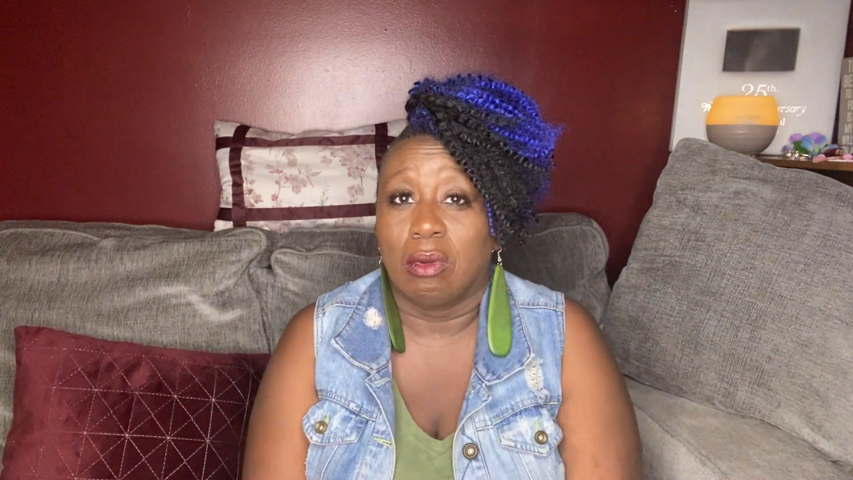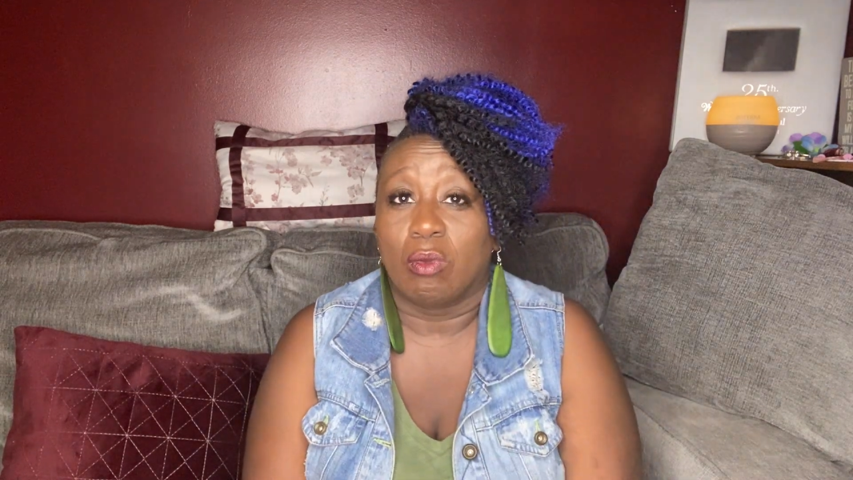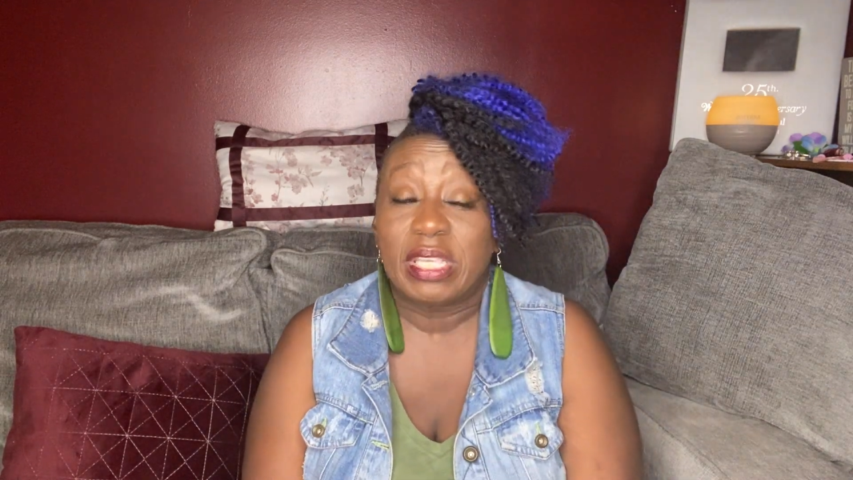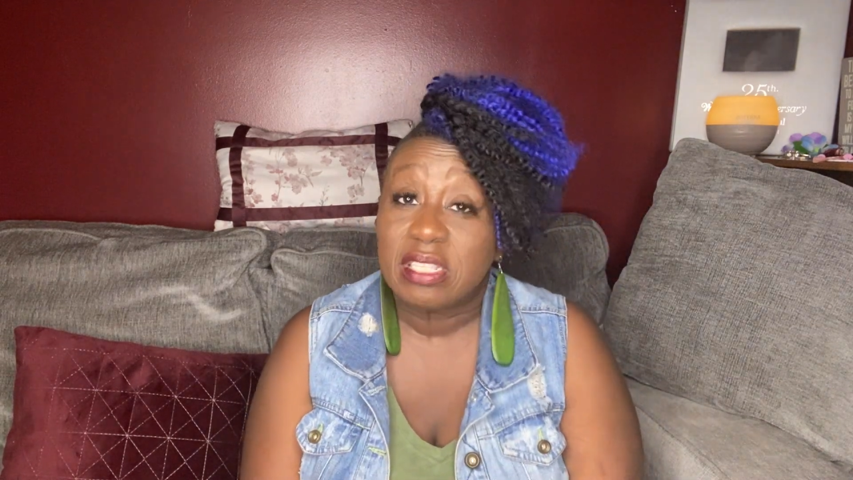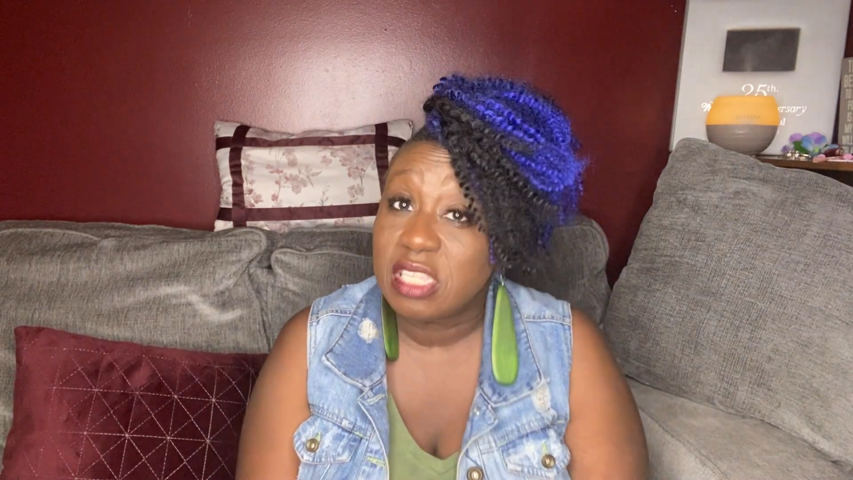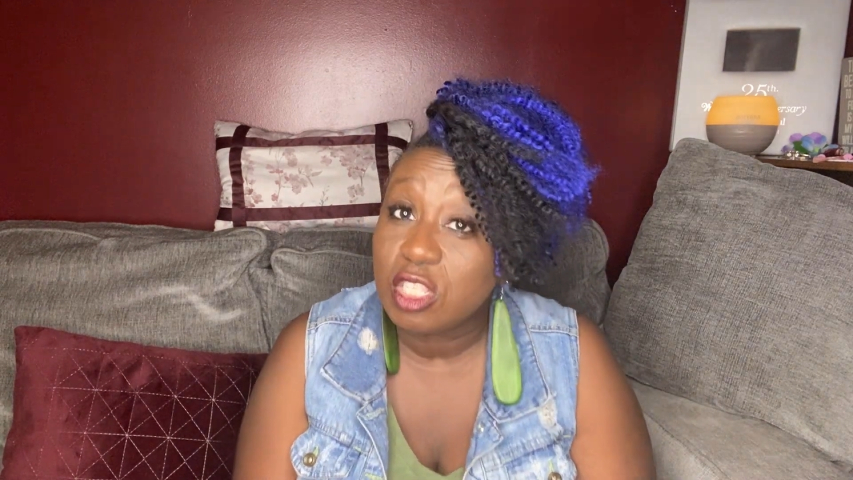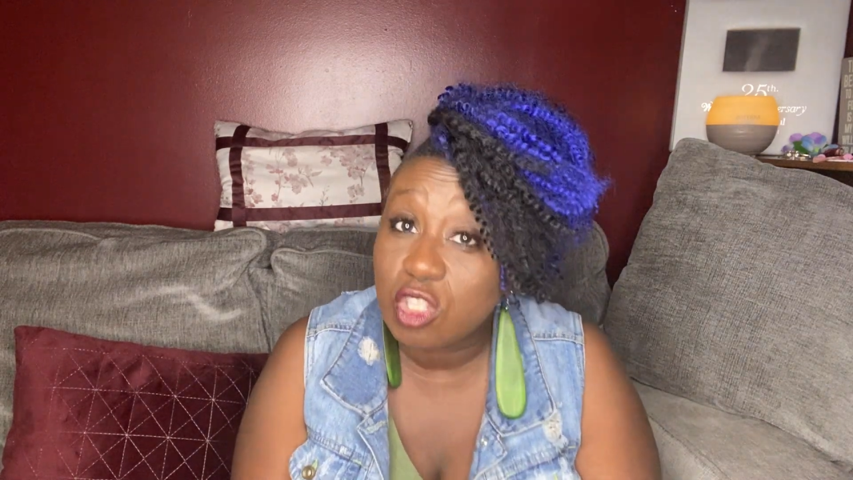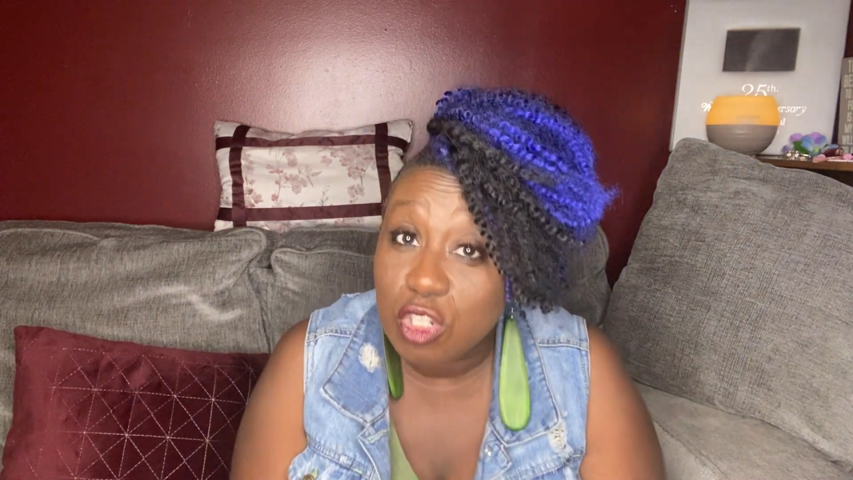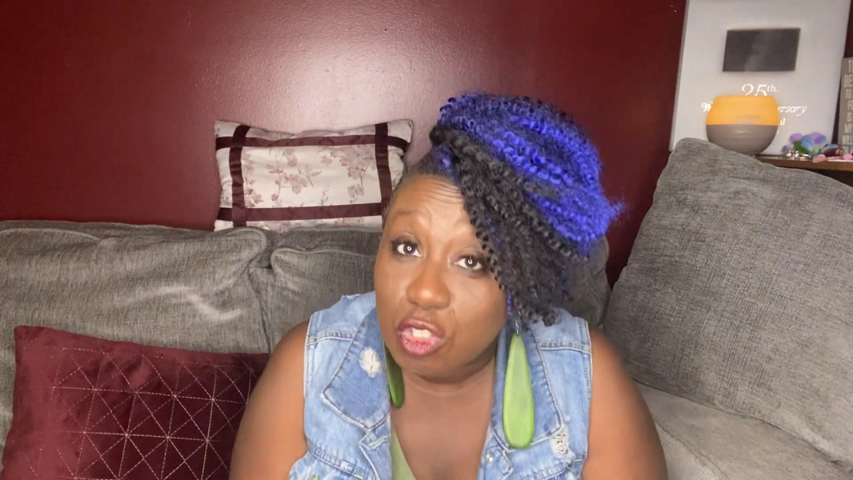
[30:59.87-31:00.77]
We can teach you the